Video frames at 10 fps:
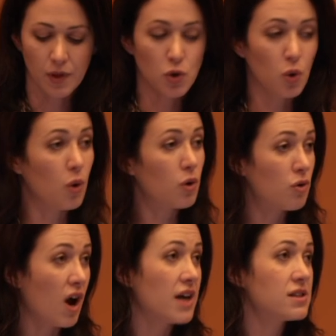Your
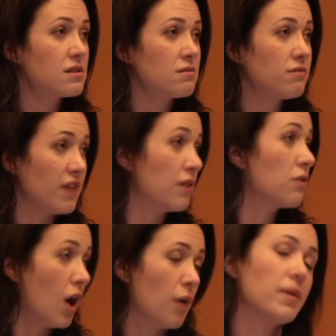grass-fed,
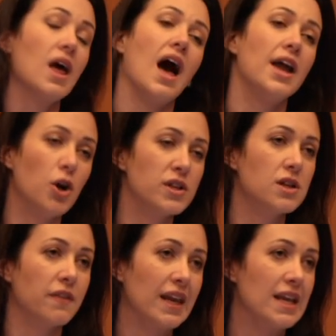I know it's
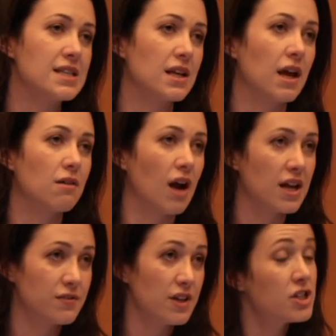not that easy to get
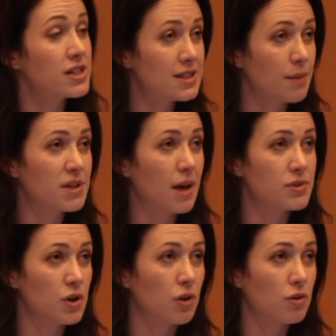grass finished and
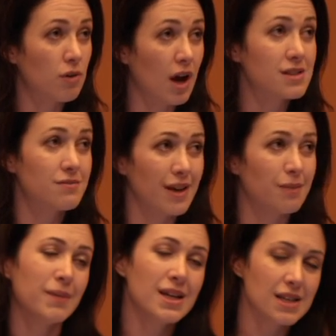sometimes not grass-fed
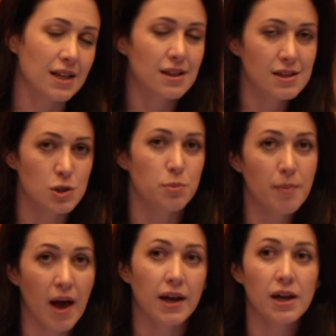meat at the
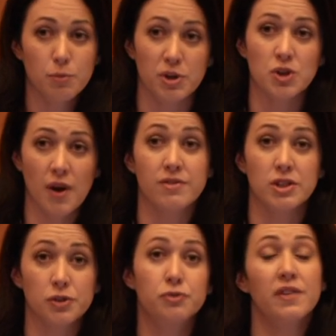supermarket, but you have to
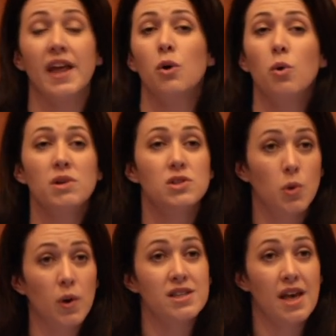look for it, and they almost
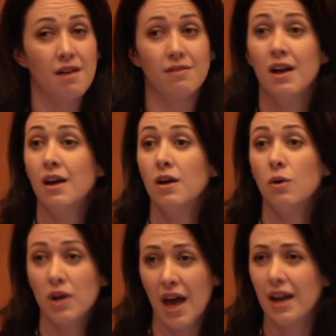always have
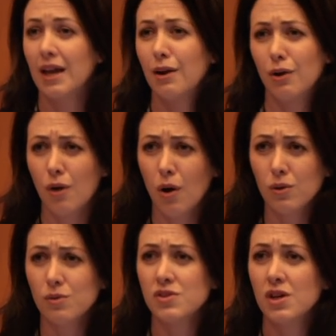organic. I know
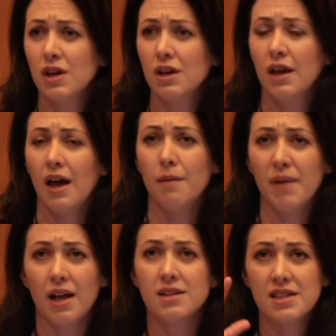Coles,
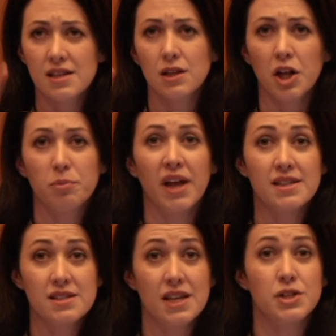Aldi, there's a lot of
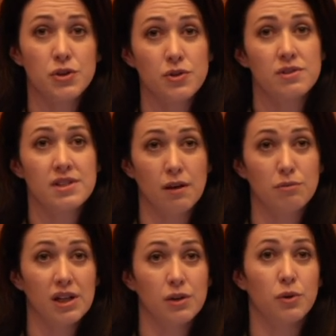places that do sell
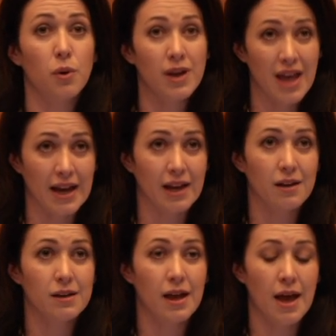really good
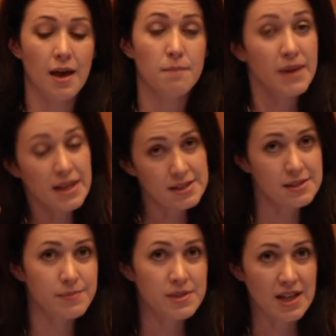organic
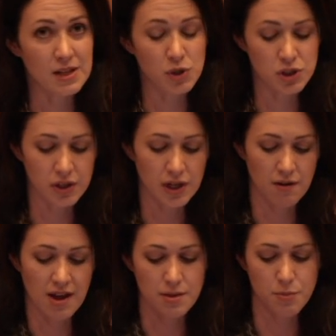meats, so that's what you're looking around the